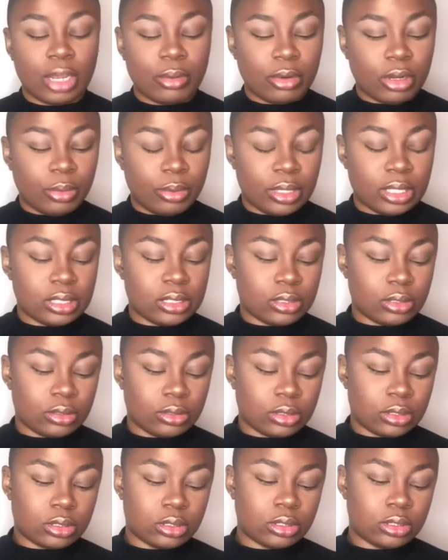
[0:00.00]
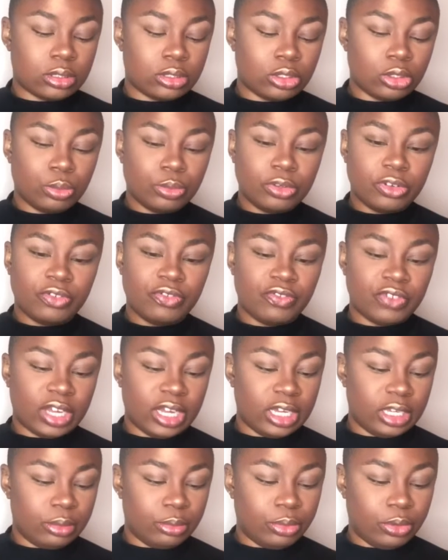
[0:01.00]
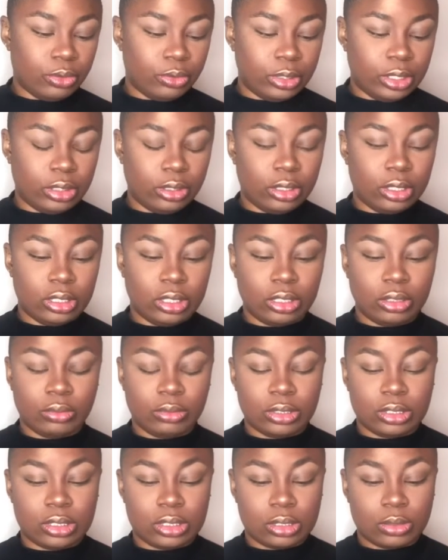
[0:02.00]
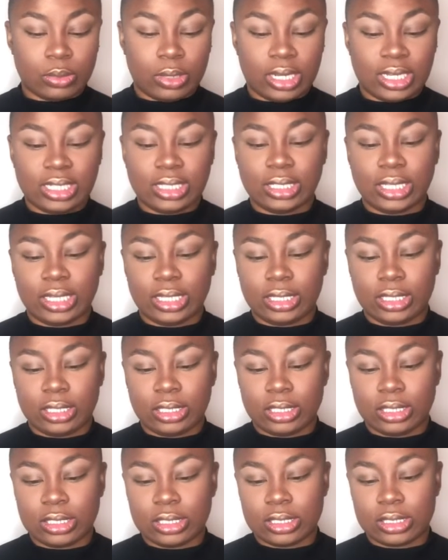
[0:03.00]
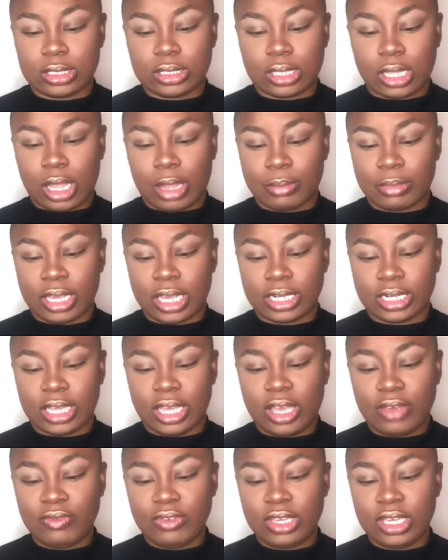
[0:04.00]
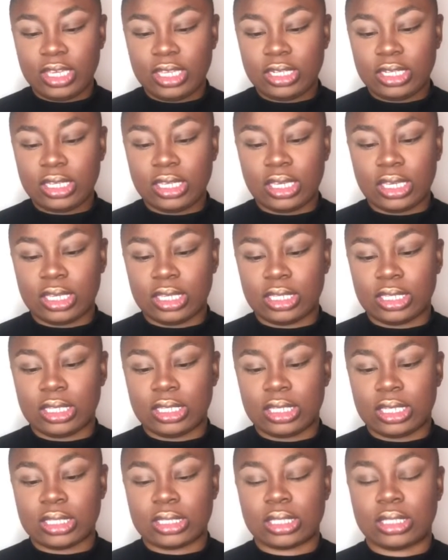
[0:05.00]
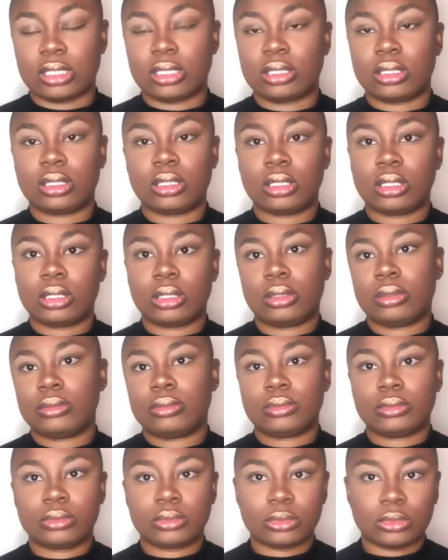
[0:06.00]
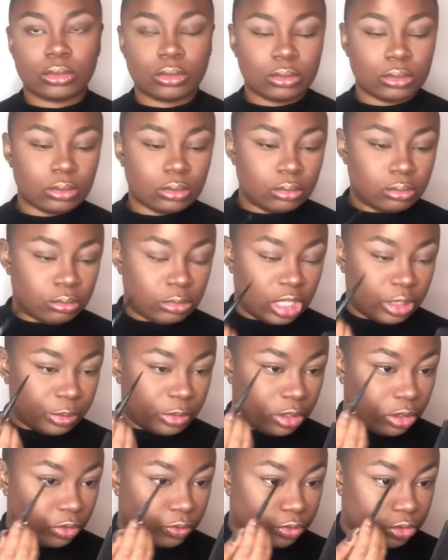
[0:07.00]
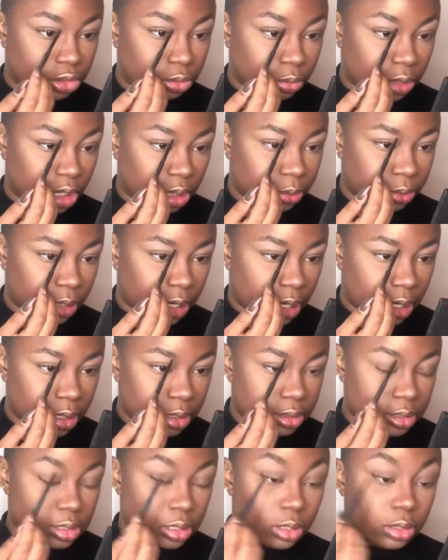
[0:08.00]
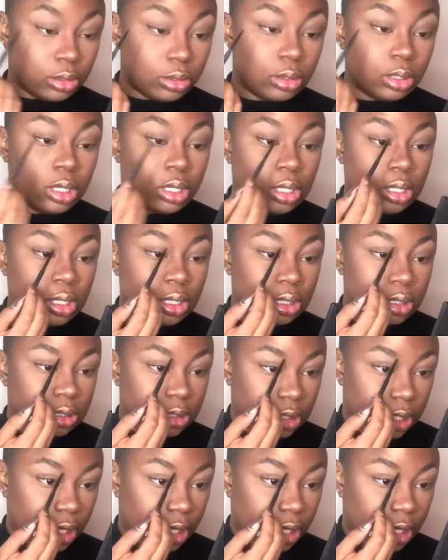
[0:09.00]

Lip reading: you can't see it, but the MAC spiked pencil, eyebrow pencil, super fine point on it, which is why I like it, because I'm kind of heavy-handed and it doesn't